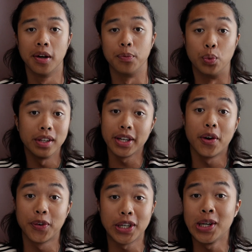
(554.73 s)
really
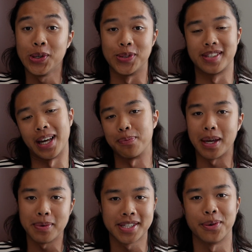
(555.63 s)
overused, like
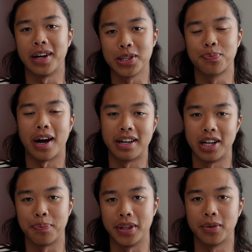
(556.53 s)
maybe someone else brought it
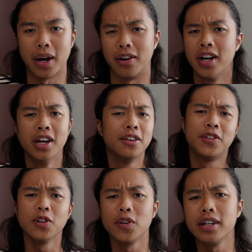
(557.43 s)
up in the round.
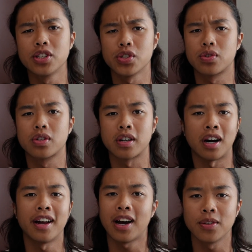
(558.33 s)
Feel free to just
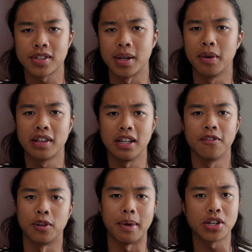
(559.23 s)
cut out some of the
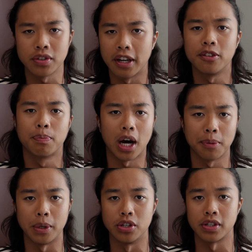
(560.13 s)
information that you've brought
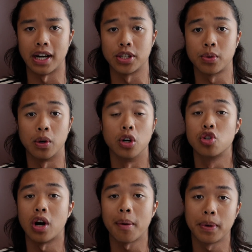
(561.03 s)
up in your status quo or
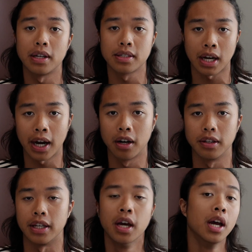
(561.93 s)
drop it
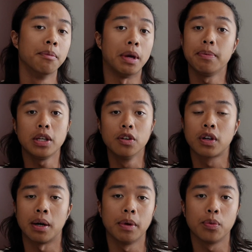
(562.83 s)
entirely. Maybe you've
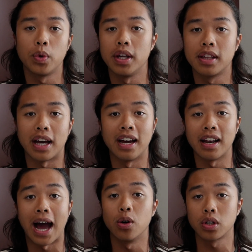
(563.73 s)
come up with
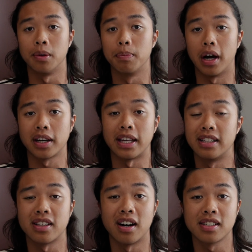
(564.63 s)
an outcome block that
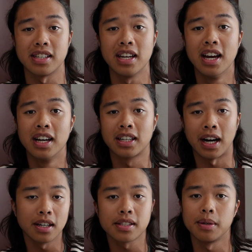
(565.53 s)
is honestly
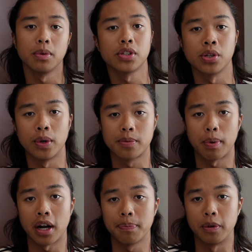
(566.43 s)
kind of similar to what's
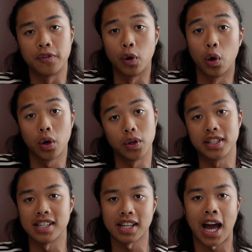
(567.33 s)
brought up before or
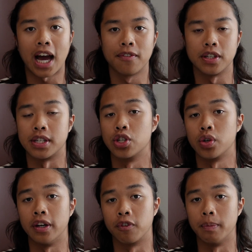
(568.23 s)
doesn't have
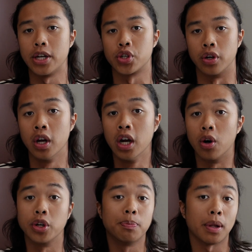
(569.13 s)
essential information,
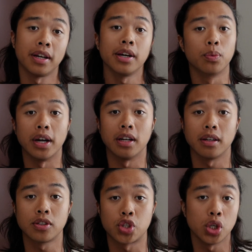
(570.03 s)
or you plan on
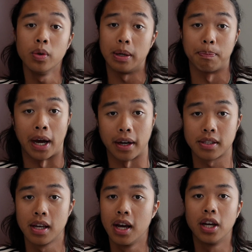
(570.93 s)
running 2 impacts.